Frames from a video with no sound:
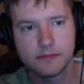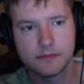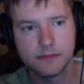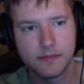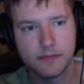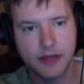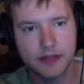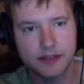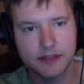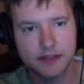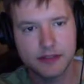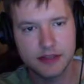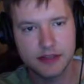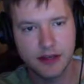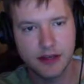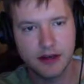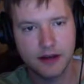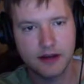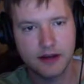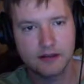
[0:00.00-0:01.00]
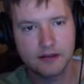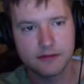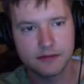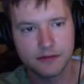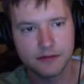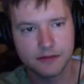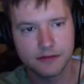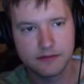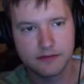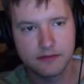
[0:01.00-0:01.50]
it's
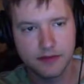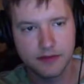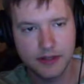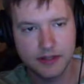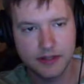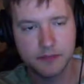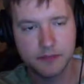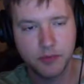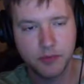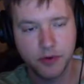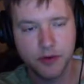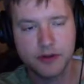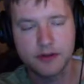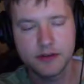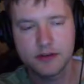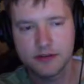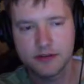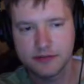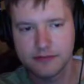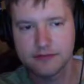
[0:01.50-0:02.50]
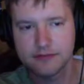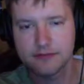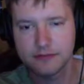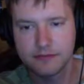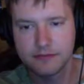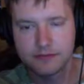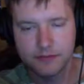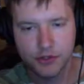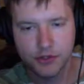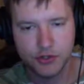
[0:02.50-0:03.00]
important
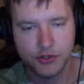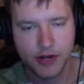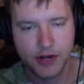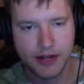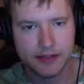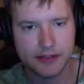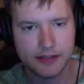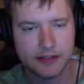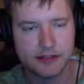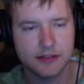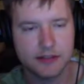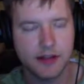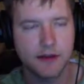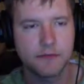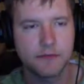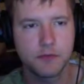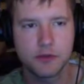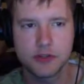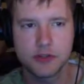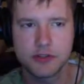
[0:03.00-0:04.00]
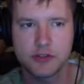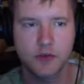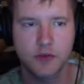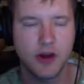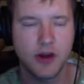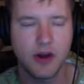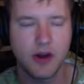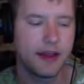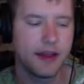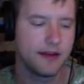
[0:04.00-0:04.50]
to track this stuff, which is
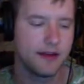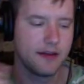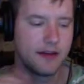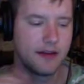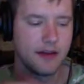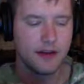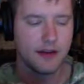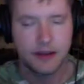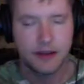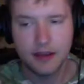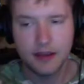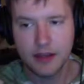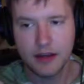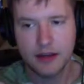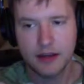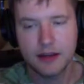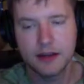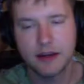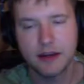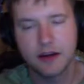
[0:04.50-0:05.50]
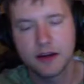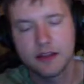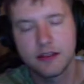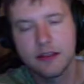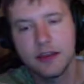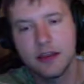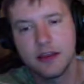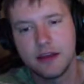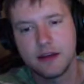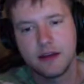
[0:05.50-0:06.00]
why getting near
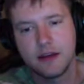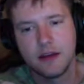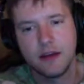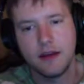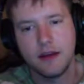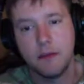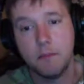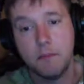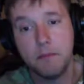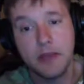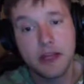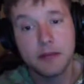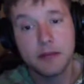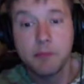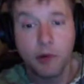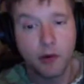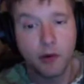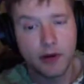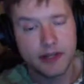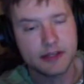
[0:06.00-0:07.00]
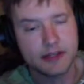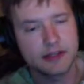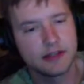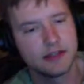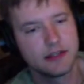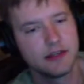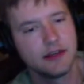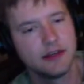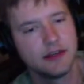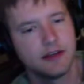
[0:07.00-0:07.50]
the midpoint
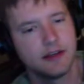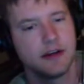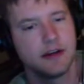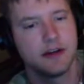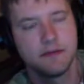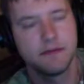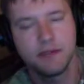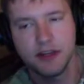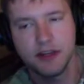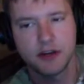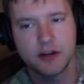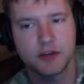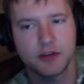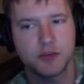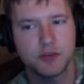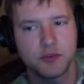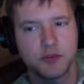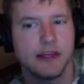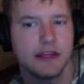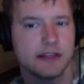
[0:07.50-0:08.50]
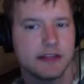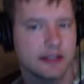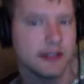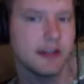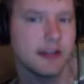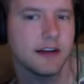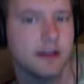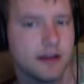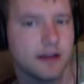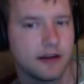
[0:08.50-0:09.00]
of the year
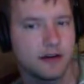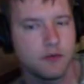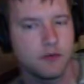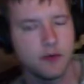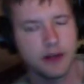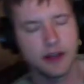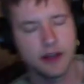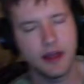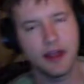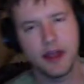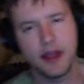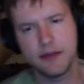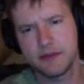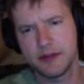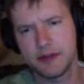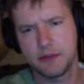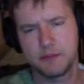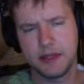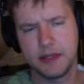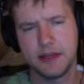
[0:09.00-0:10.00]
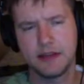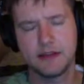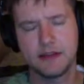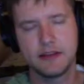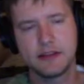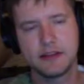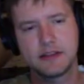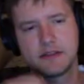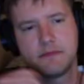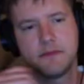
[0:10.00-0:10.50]
2018, when I haven't updated
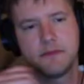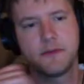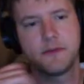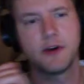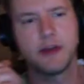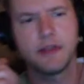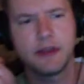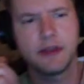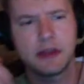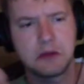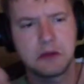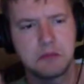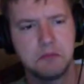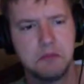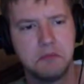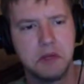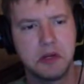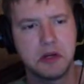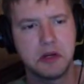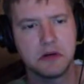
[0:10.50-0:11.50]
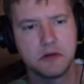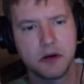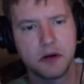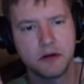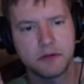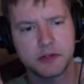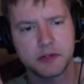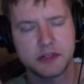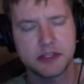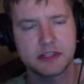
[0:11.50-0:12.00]
this for, I think,
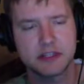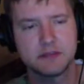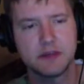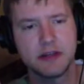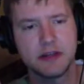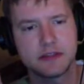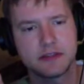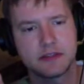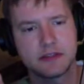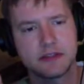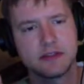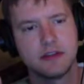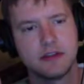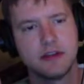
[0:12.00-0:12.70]
over 6 months.